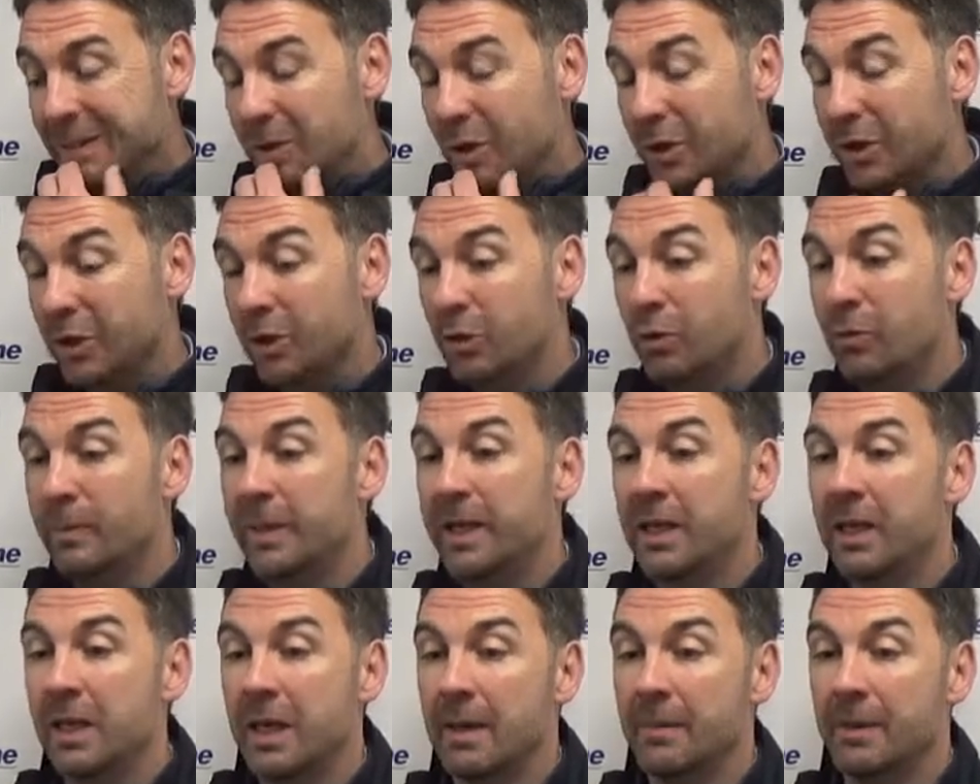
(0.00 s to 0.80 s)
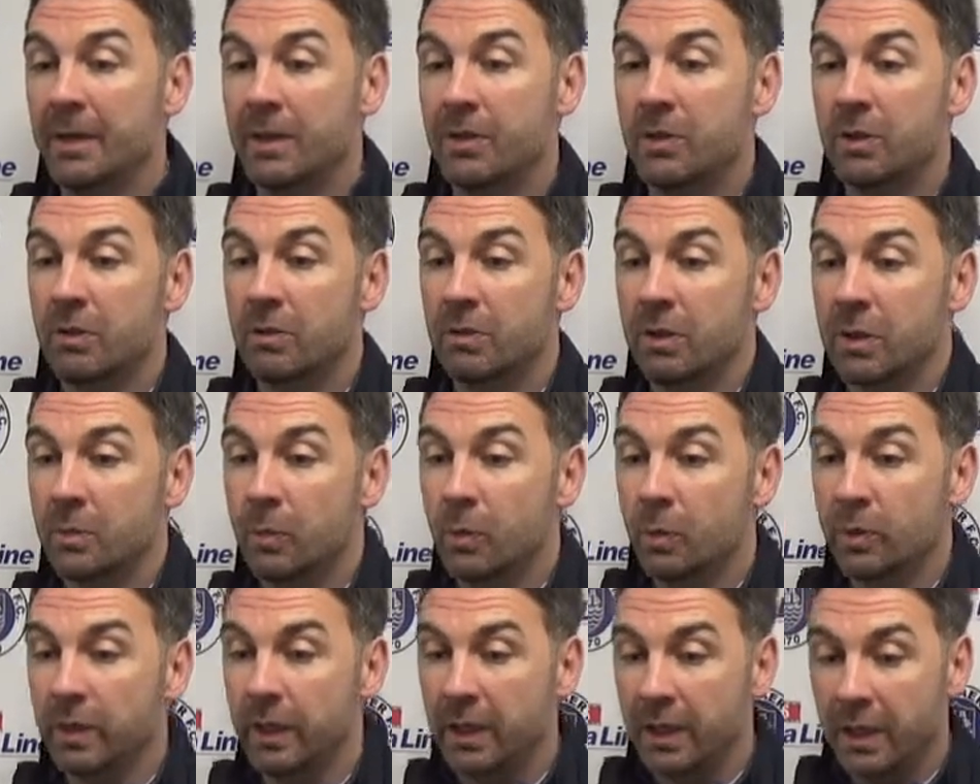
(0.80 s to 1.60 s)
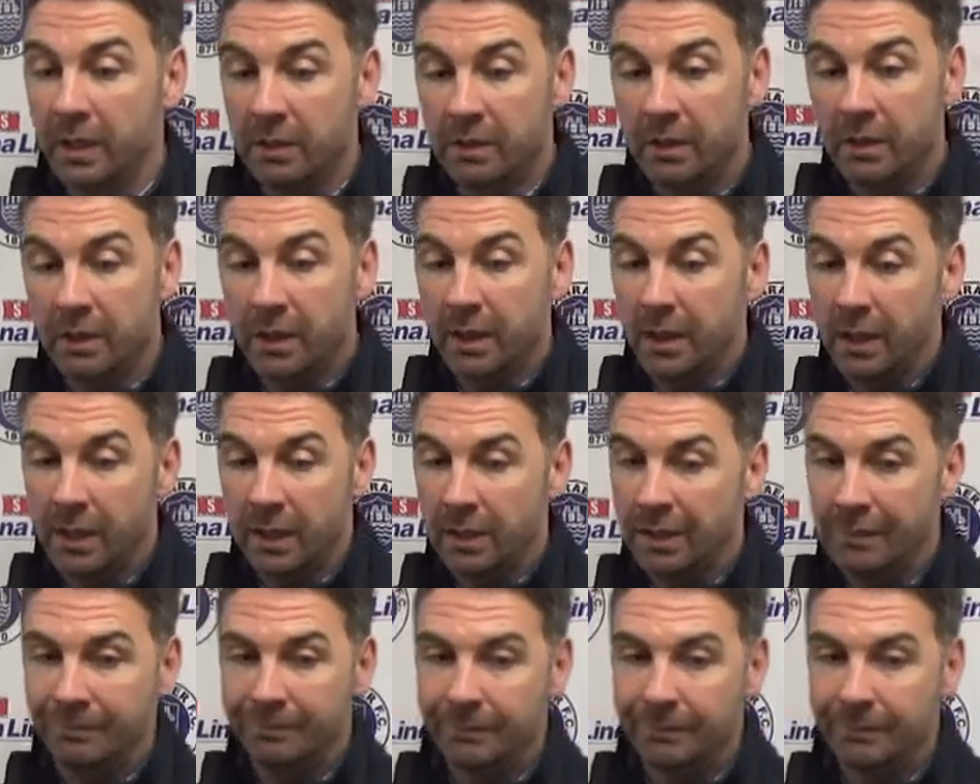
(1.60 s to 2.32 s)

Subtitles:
No, you know me, Cameron. You know, I spoke to you yesterday.